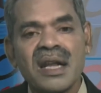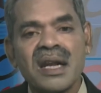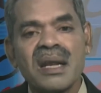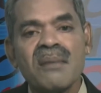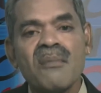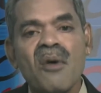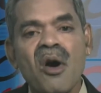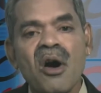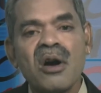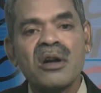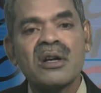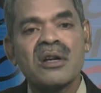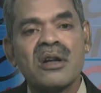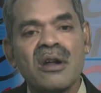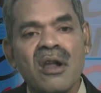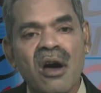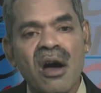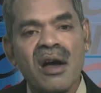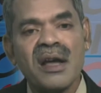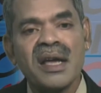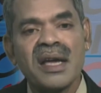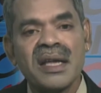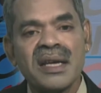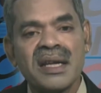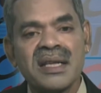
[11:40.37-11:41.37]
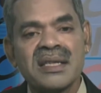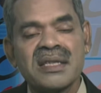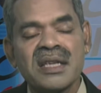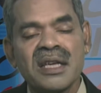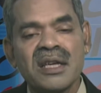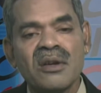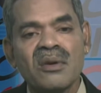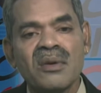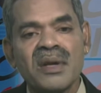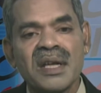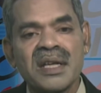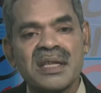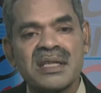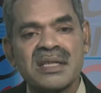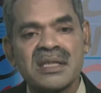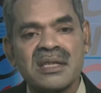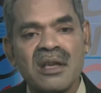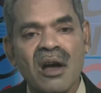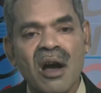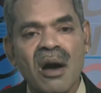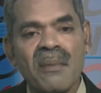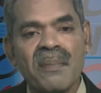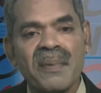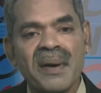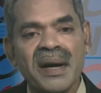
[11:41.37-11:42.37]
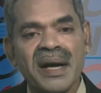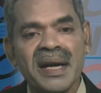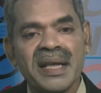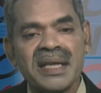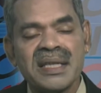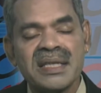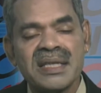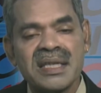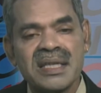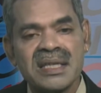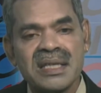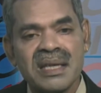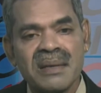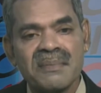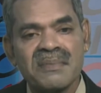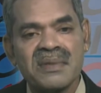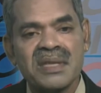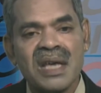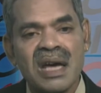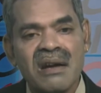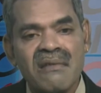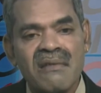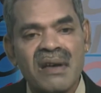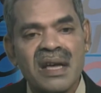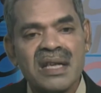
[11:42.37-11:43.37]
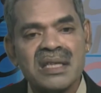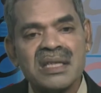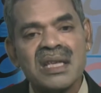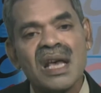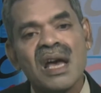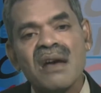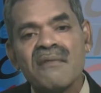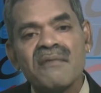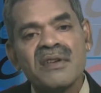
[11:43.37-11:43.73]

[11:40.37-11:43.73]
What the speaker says: Remote login is a Unix operating system service